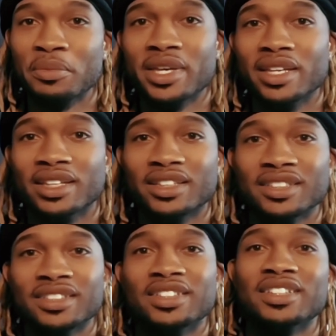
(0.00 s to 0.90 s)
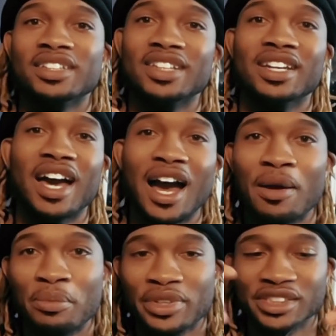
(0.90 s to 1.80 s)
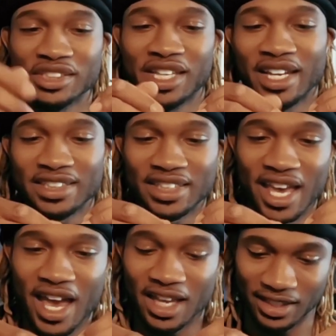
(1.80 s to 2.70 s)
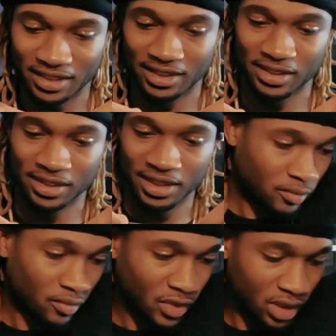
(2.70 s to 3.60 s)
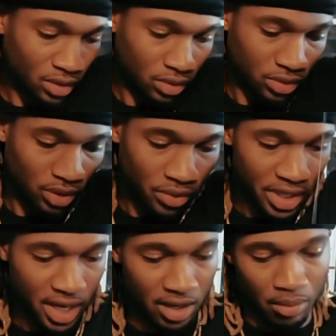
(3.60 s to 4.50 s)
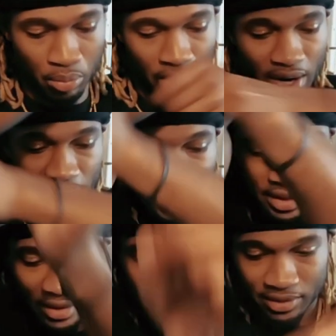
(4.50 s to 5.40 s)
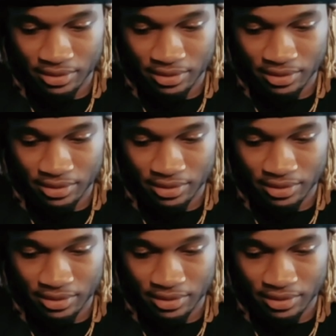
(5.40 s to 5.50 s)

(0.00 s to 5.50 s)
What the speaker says: me. I appreciate that. So we got our braid